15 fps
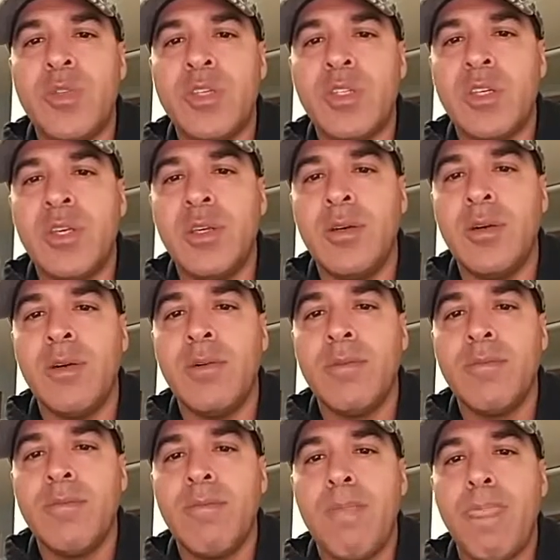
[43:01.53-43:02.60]
the skill
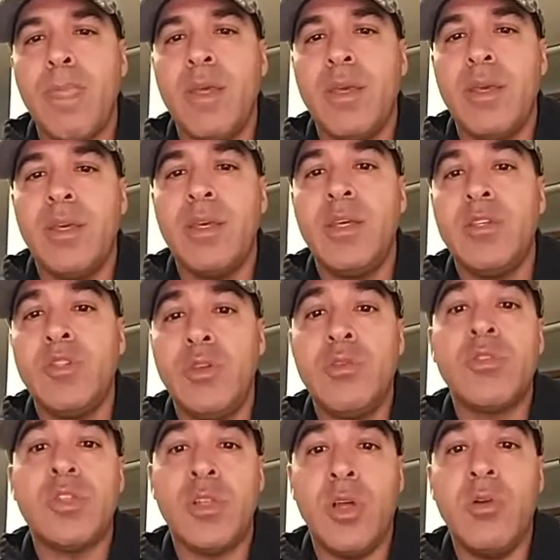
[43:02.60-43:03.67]
is you
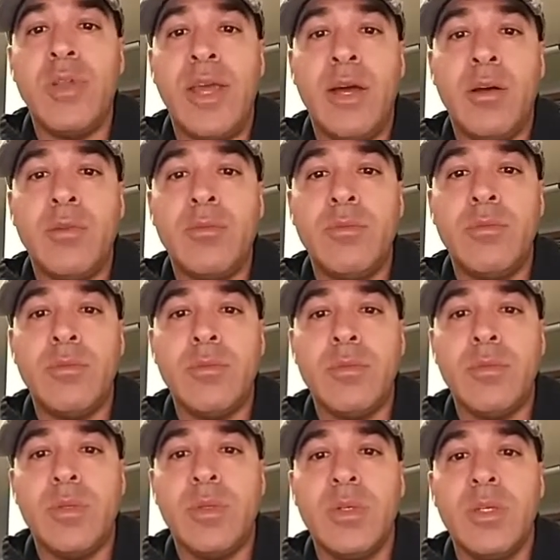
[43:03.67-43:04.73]
slow down,
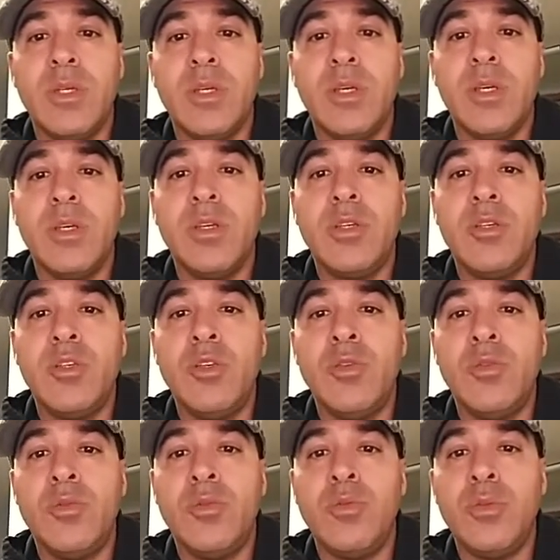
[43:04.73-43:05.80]

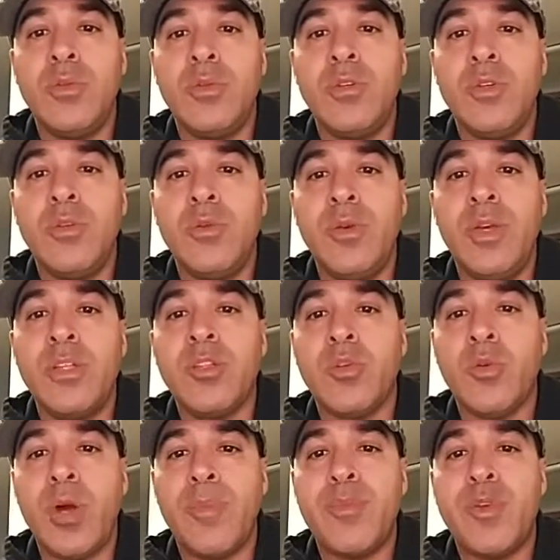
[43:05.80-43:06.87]
you
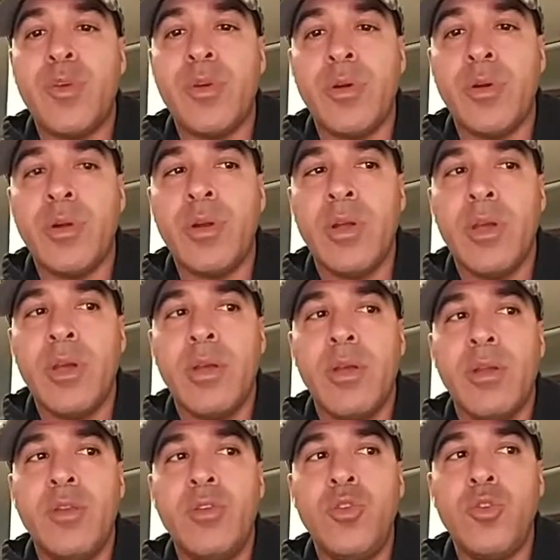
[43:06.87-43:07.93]
interrupt your
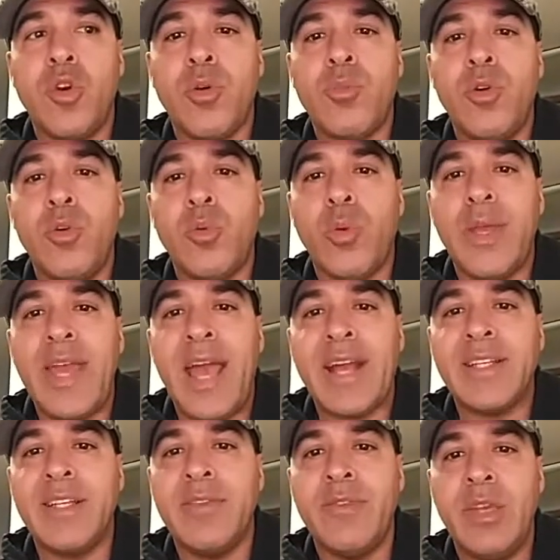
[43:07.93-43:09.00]
normal
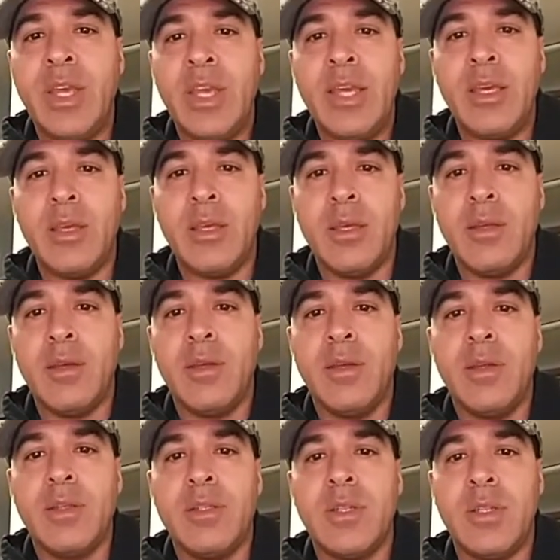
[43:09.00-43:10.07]
reactivity
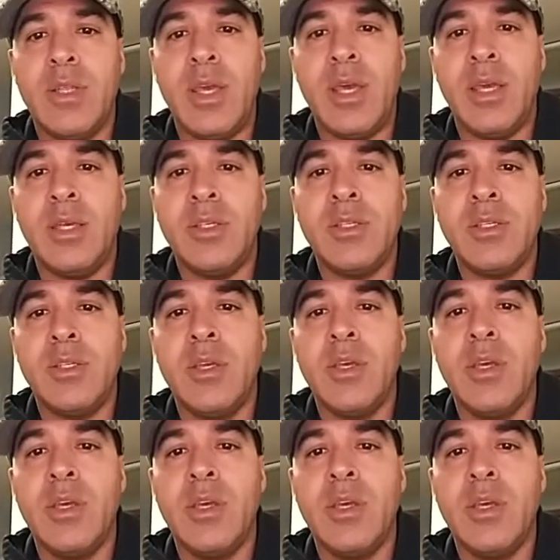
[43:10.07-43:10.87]
to things,